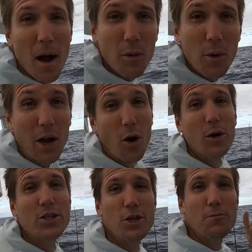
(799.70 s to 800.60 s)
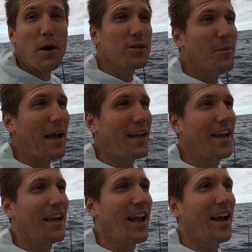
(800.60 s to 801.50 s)
But we are going to punch back
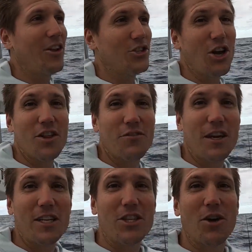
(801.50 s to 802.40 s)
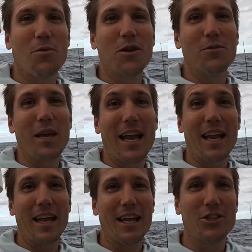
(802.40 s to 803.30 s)
in and I'll show you the fish once we
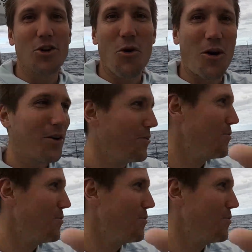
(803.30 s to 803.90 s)
get inshore.